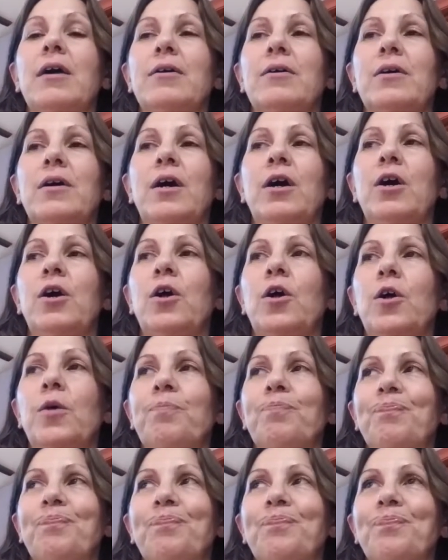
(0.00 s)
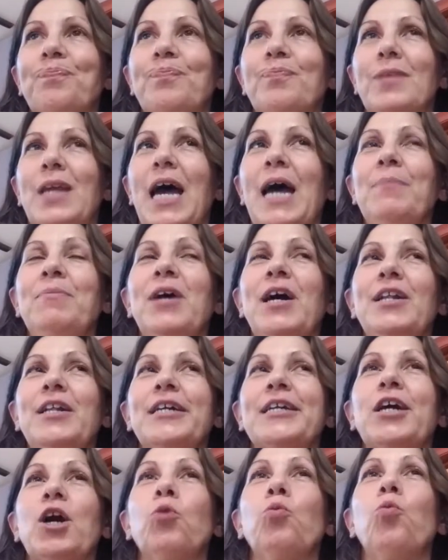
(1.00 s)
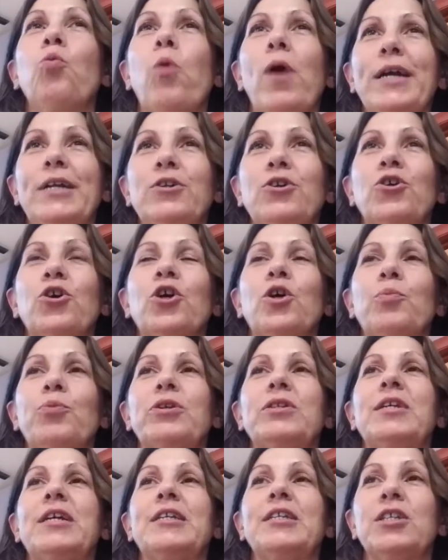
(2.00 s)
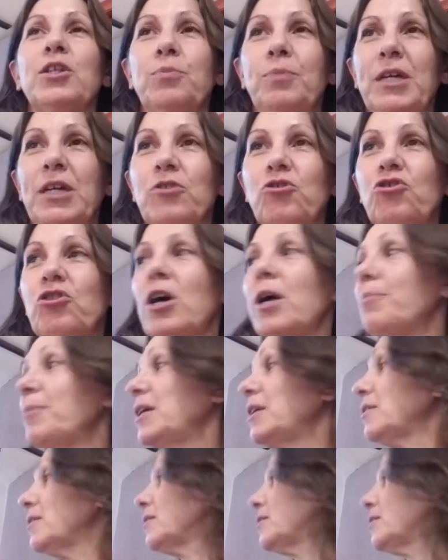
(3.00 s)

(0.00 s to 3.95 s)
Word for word: I'm not like a white girl pretending to be a shaman.